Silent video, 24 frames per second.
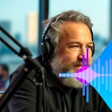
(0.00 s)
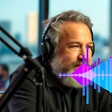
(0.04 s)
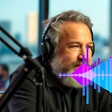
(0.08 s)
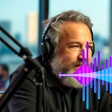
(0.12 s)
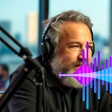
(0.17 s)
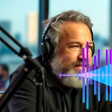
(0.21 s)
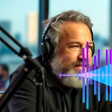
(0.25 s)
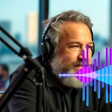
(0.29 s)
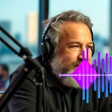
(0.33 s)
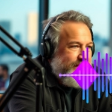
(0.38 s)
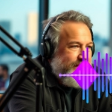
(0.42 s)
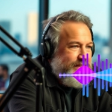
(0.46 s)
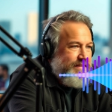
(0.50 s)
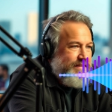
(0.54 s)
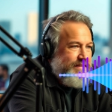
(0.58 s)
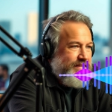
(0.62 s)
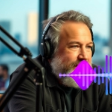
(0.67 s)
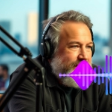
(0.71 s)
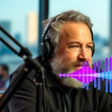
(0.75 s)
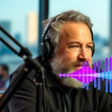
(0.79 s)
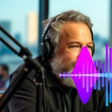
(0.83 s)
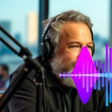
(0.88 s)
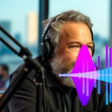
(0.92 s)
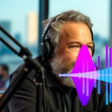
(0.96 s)
really,
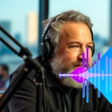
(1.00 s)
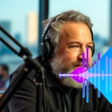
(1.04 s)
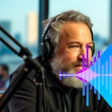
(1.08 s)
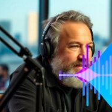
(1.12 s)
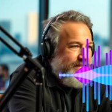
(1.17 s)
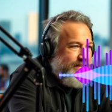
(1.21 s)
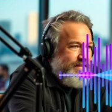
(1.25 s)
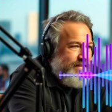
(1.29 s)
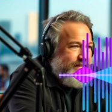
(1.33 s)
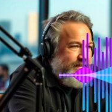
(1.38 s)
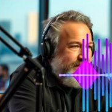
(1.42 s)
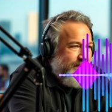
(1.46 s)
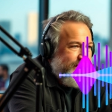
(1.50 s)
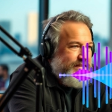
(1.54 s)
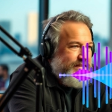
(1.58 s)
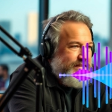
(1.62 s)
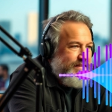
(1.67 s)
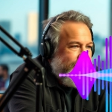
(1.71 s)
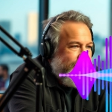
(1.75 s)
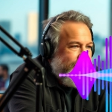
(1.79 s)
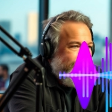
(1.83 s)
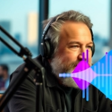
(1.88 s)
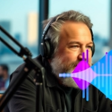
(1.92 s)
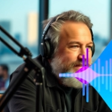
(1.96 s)
where there are
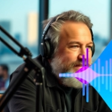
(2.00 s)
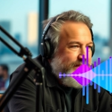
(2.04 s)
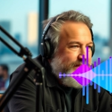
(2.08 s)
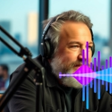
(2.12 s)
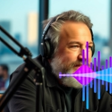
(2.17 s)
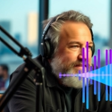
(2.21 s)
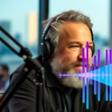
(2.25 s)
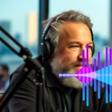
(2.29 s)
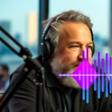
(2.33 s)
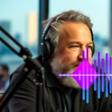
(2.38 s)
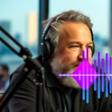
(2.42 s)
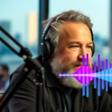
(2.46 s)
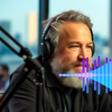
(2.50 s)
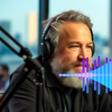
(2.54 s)
clear metrics.